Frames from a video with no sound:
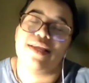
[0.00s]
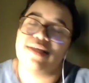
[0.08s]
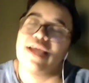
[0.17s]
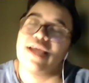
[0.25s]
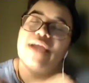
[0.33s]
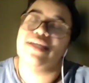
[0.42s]

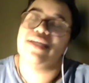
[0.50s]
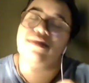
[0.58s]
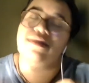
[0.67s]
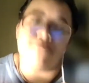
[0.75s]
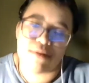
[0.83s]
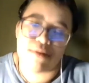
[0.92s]
Because I need
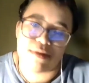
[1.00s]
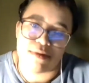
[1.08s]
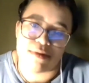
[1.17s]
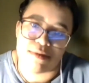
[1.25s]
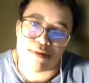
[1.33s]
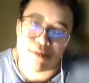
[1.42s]

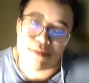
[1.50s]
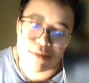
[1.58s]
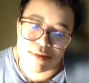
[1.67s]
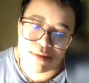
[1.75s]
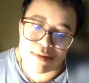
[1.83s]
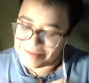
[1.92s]

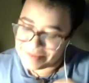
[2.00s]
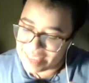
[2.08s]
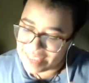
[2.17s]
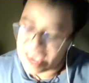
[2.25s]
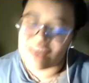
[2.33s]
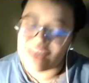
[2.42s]

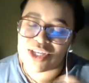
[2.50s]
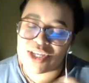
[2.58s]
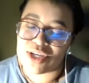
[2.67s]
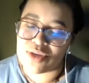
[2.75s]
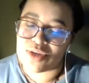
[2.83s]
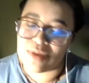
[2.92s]
it
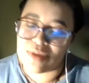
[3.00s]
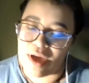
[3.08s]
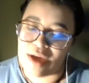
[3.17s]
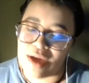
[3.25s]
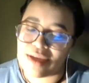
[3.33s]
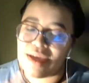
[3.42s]
took too
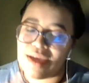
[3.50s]
long.